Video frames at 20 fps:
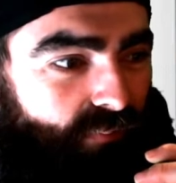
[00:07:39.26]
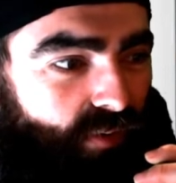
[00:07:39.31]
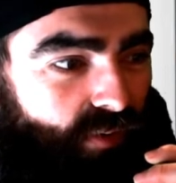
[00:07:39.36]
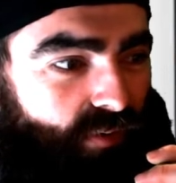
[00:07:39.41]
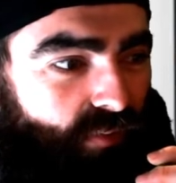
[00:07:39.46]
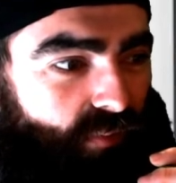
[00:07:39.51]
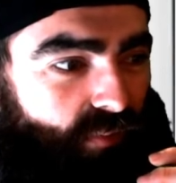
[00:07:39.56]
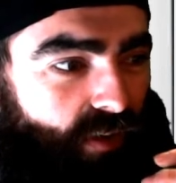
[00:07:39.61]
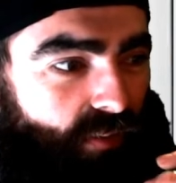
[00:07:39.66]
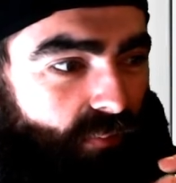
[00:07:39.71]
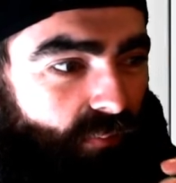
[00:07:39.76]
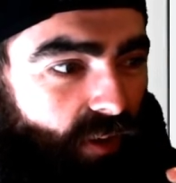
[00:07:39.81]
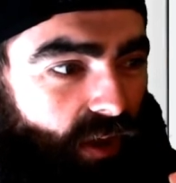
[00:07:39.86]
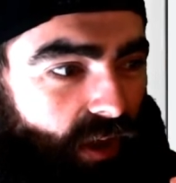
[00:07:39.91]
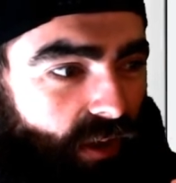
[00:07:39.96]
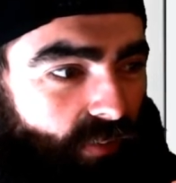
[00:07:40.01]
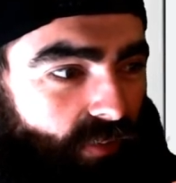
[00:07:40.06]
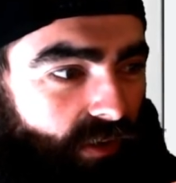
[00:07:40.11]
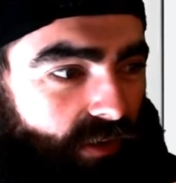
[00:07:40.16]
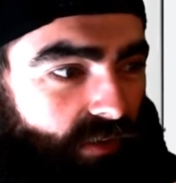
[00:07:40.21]
Boom,
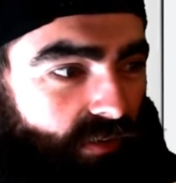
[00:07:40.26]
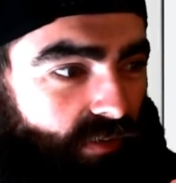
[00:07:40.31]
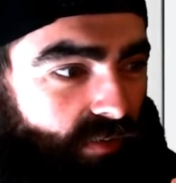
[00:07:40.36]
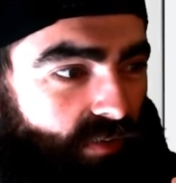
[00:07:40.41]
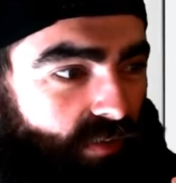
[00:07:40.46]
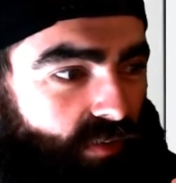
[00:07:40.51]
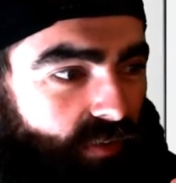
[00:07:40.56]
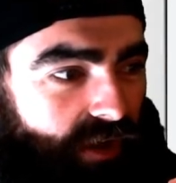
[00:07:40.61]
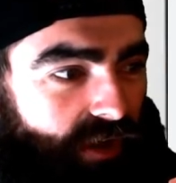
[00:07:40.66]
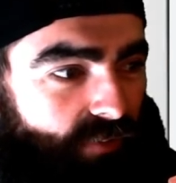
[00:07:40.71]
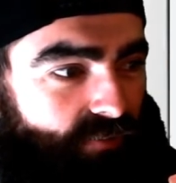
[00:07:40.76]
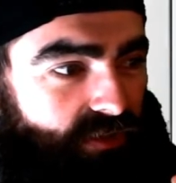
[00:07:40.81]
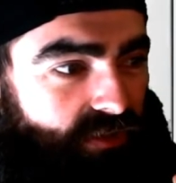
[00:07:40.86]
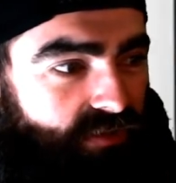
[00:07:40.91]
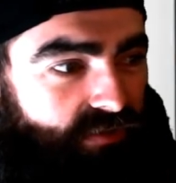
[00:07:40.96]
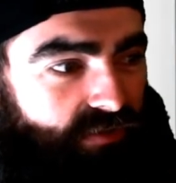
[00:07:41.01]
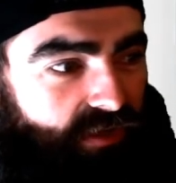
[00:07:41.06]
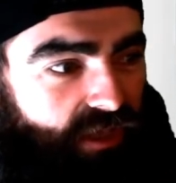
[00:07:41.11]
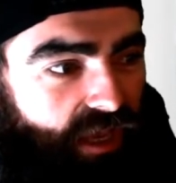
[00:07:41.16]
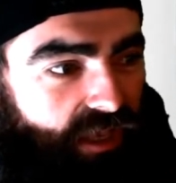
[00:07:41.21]
baby. Lou, we got
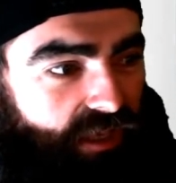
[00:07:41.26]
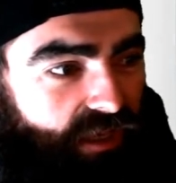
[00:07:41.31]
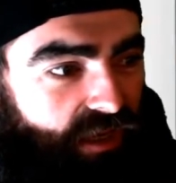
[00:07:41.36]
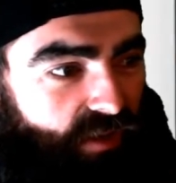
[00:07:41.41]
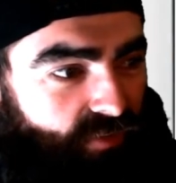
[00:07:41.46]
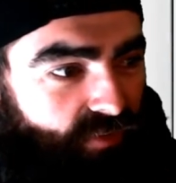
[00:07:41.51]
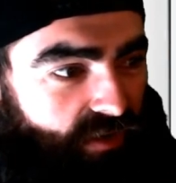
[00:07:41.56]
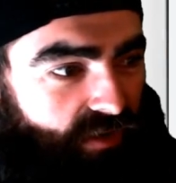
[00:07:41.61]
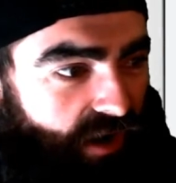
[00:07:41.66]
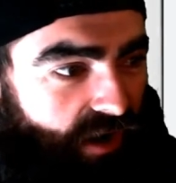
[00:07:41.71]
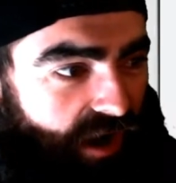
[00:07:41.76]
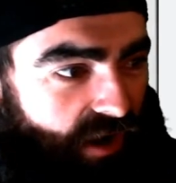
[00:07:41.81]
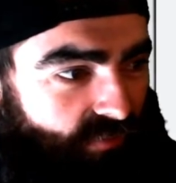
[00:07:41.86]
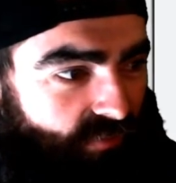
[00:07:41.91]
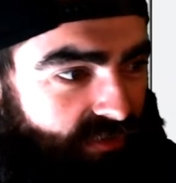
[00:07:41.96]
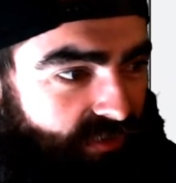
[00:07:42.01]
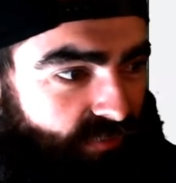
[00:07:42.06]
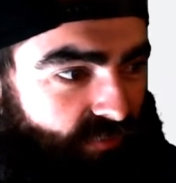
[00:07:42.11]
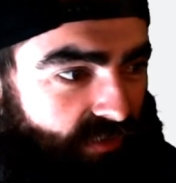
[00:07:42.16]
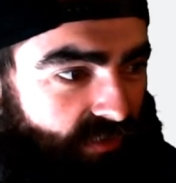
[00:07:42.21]
Mr. Ken coming in hot
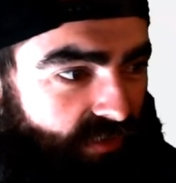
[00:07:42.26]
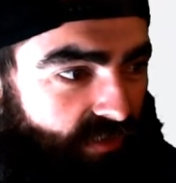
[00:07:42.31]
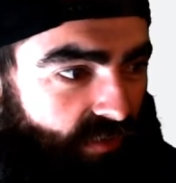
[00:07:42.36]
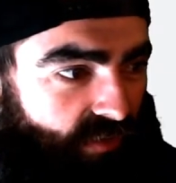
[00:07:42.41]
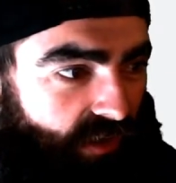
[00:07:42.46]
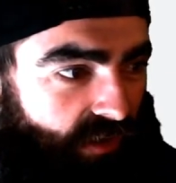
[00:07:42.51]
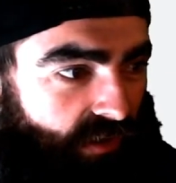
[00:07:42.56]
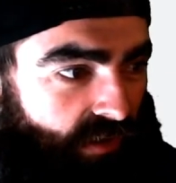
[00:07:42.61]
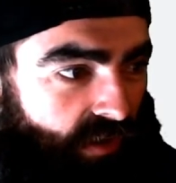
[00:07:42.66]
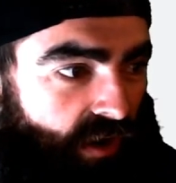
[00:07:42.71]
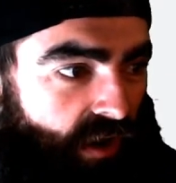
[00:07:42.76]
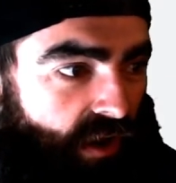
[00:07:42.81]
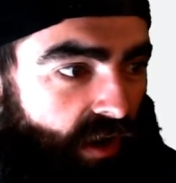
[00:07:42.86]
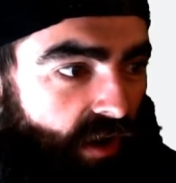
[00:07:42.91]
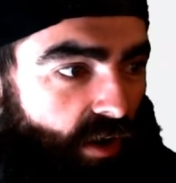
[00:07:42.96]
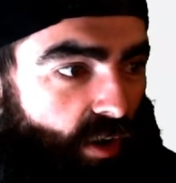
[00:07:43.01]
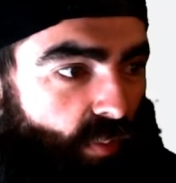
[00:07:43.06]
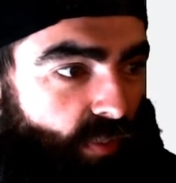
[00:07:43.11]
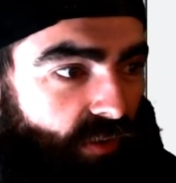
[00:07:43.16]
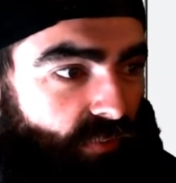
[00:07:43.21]
with something new here,
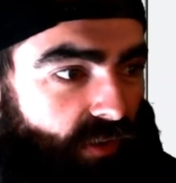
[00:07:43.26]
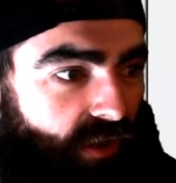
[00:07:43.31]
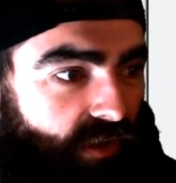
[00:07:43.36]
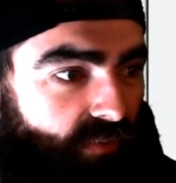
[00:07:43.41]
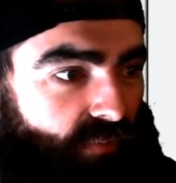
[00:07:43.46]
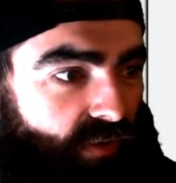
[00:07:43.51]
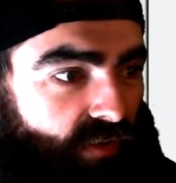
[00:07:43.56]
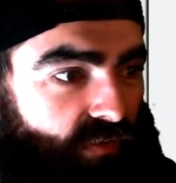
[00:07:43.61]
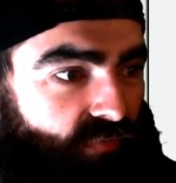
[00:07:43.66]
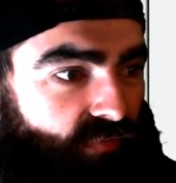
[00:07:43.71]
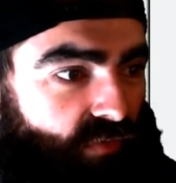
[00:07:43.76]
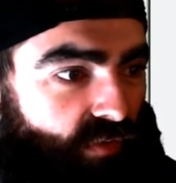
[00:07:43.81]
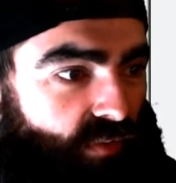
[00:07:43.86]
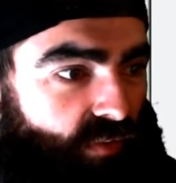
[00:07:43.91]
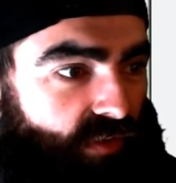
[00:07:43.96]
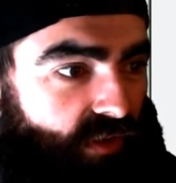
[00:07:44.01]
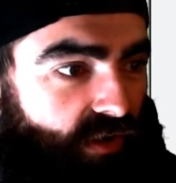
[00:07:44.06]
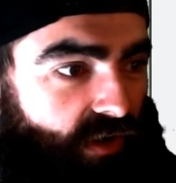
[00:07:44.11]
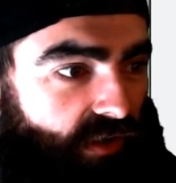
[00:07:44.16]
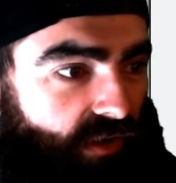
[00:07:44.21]
hoping to make a month full
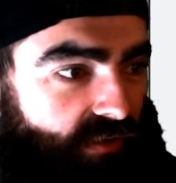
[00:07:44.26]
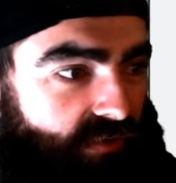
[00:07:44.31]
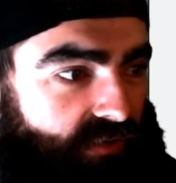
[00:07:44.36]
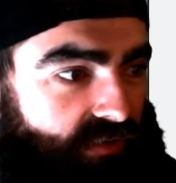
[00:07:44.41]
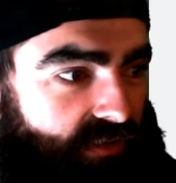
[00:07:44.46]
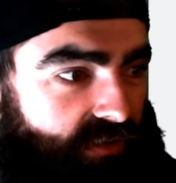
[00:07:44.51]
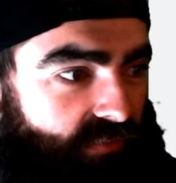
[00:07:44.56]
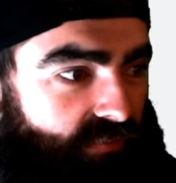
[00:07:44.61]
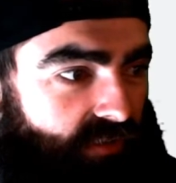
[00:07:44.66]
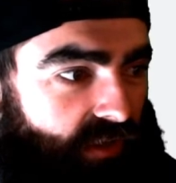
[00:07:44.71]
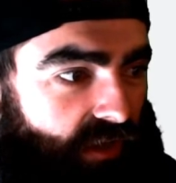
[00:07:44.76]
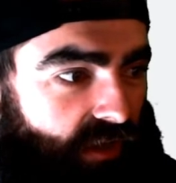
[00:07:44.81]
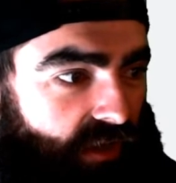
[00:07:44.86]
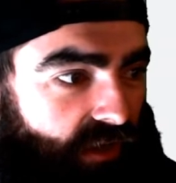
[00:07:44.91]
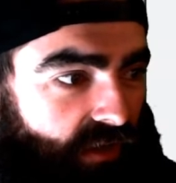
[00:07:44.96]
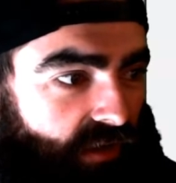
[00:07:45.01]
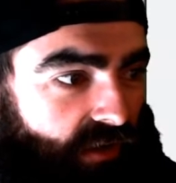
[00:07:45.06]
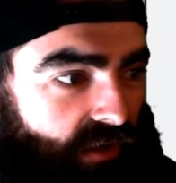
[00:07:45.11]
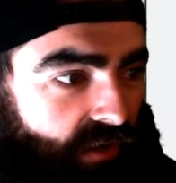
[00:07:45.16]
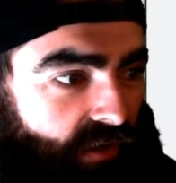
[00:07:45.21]
with color
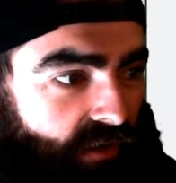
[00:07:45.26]
someday.